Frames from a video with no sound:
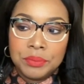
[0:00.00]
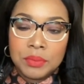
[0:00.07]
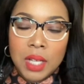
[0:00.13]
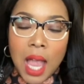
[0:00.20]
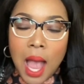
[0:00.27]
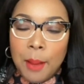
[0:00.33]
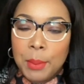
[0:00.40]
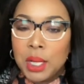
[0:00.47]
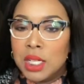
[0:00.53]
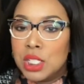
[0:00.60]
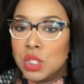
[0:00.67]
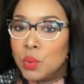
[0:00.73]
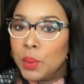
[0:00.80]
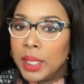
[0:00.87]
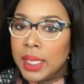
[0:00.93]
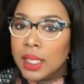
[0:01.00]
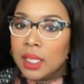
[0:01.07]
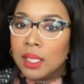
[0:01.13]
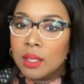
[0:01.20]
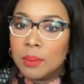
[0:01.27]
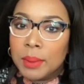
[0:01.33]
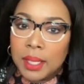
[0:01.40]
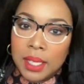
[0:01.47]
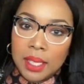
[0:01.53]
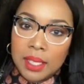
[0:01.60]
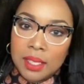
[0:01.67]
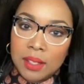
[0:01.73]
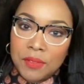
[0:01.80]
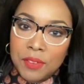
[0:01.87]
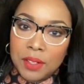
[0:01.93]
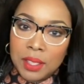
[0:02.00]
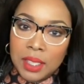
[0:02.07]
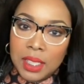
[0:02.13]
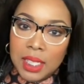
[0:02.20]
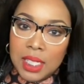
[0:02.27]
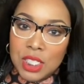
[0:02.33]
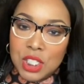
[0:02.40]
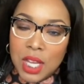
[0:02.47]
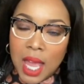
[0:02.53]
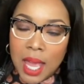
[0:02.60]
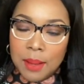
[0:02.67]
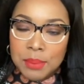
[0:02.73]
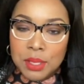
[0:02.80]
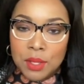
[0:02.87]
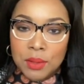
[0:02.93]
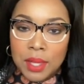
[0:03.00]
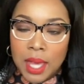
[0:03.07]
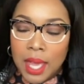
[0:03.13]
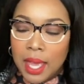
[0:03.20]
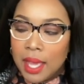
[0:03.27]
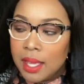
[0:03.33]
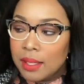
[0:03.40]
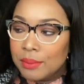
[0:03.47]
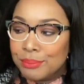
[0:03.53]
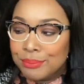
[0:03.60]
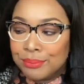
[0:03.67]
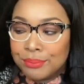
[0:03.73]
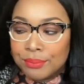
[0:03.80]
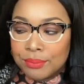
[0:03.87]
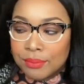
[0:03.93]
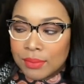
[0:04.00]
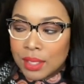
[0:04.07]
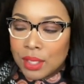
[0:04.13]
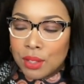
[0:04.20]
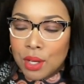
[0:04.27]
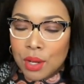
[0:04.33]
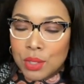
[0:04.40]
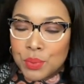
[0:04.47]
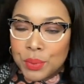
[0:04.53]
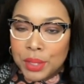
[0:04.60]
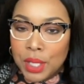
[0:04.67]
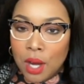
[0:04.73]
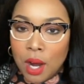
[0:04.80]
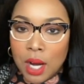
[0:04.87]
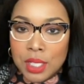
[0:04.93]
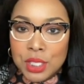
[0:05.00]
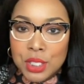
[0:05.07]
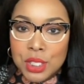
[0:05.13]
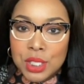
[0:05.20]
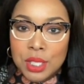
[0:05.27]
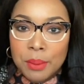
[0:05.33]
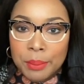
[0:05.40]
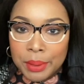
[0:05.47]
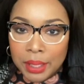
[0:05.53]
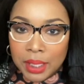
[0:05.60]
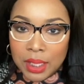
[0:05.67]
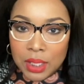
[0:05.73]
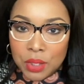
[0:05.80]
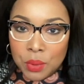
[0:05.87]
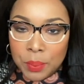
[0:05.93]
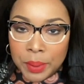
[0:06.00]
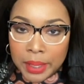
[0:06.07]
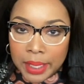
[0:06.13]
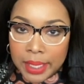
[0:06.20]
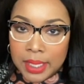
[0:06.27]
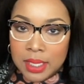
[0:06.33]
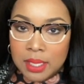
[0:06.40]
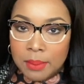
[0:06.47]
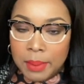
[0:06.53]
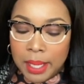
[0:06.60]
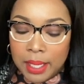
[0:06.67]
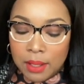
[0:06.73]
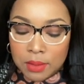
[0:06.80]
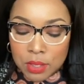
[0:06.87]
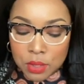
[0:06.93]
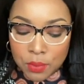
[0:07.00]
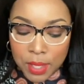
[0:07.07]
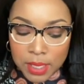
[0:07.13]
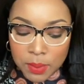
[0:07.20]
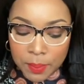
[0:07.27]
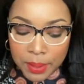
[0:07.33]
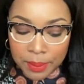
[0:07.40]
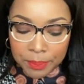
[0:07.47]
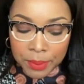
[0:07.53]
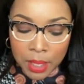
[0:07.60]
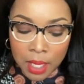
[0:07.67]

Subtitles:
I'm going to tweak it a little bit differently each time so that, it's really hard to just completely duplicate somebody else's recipe.